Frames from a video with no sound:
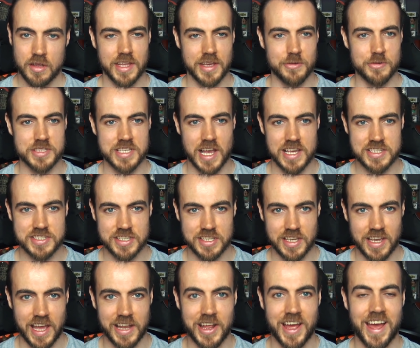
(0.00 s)
It was
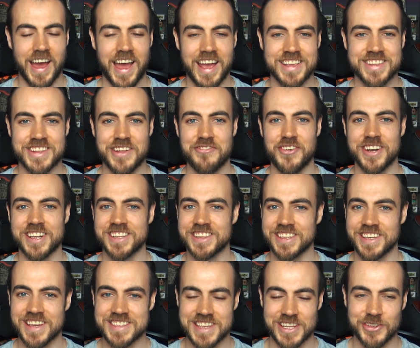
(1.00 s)
actually, the funny
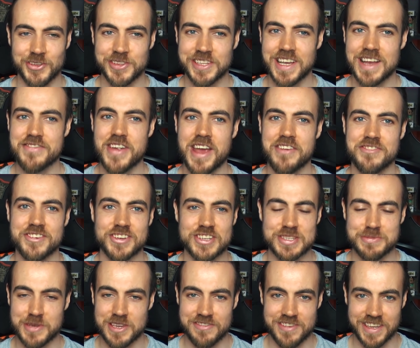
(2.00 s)
thing is, I don't think I've ever
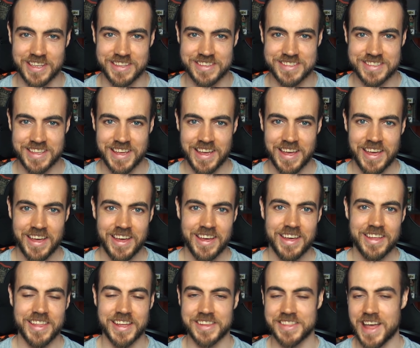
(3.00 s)
experienced
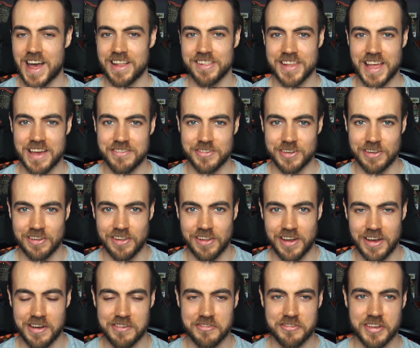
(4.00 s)
that level
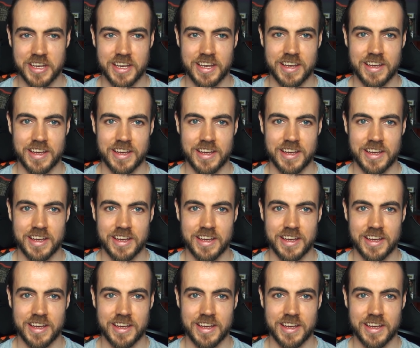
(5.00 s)
of